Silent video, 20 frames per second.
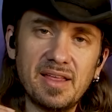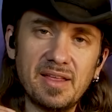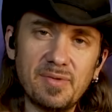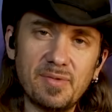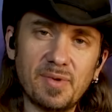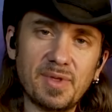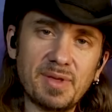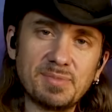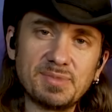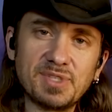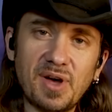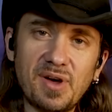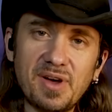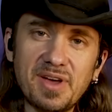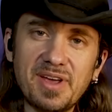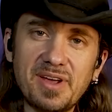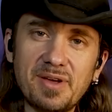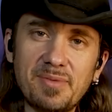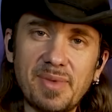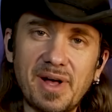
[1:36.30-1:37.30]
What I'm
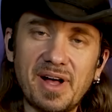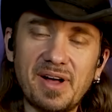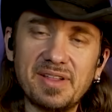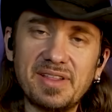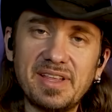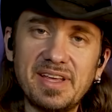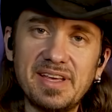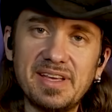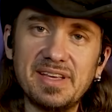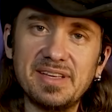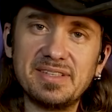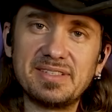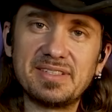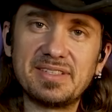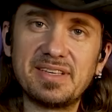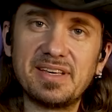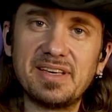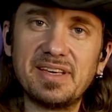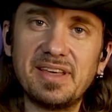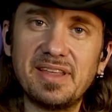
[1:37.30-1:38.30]
talking about
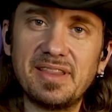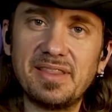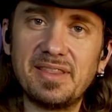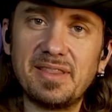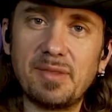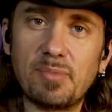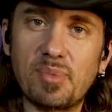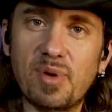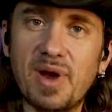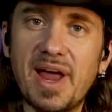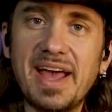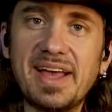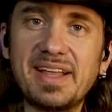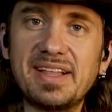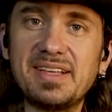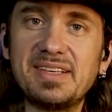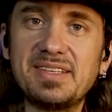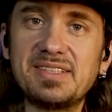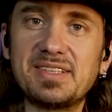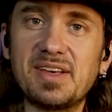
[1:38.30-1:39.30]
is the
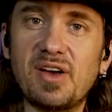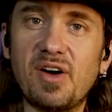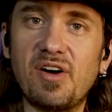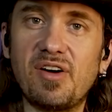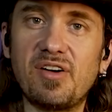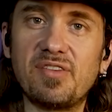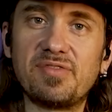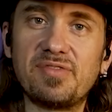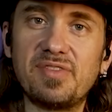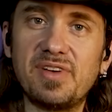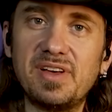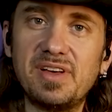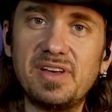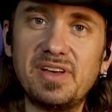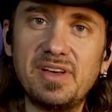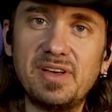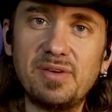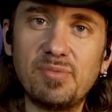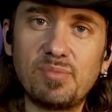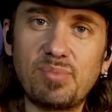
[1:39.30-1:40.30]
practice of
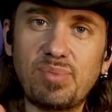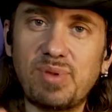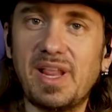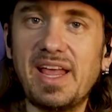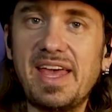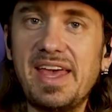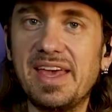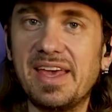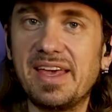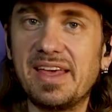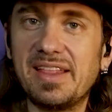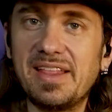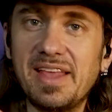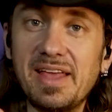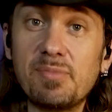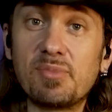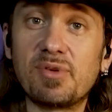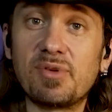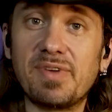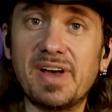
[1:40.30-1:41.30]
playing and
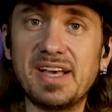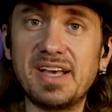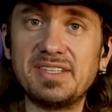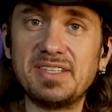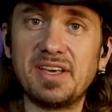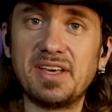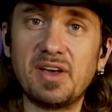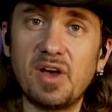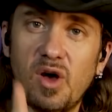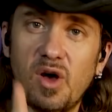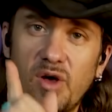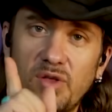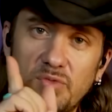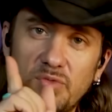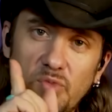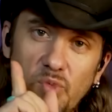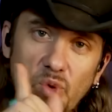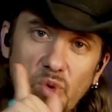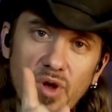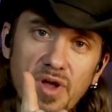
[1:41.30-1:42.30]
improvising
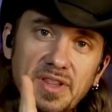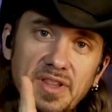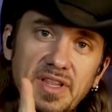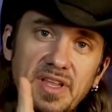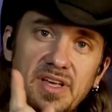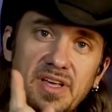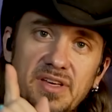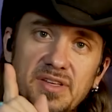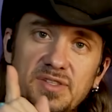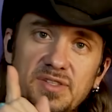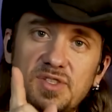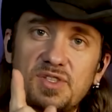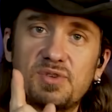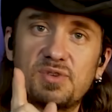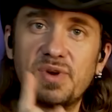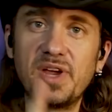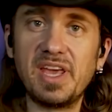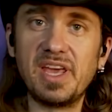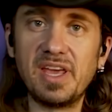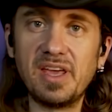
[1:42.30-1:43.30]
on one
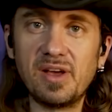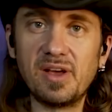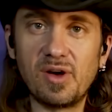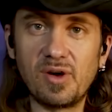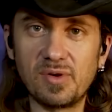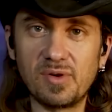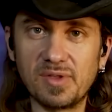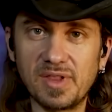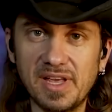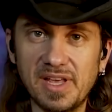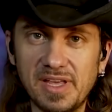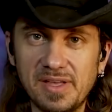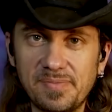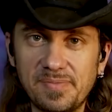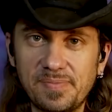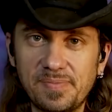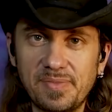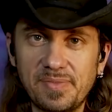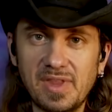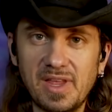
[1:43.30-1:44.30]
string only.
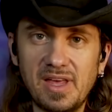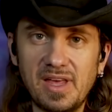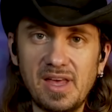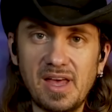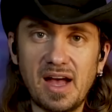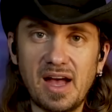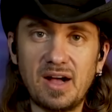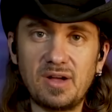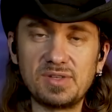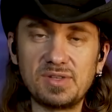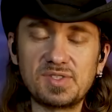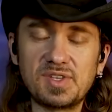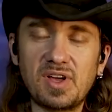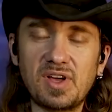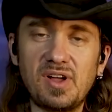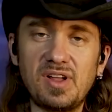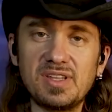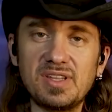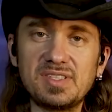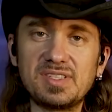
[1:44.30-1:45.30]
I also
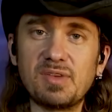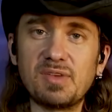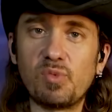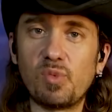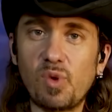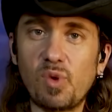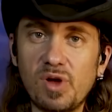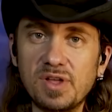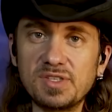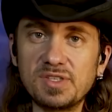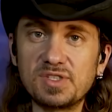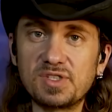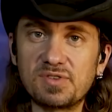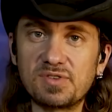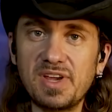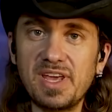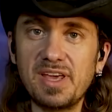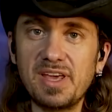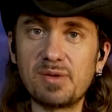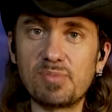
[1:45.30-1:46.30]
call this the one
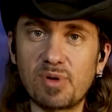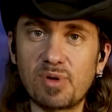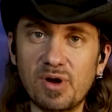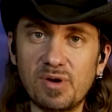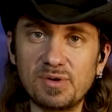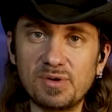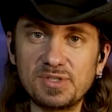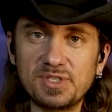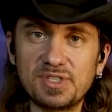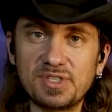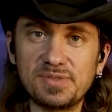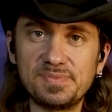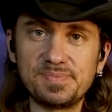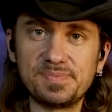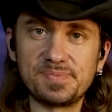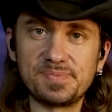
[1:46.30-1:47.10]
string approach.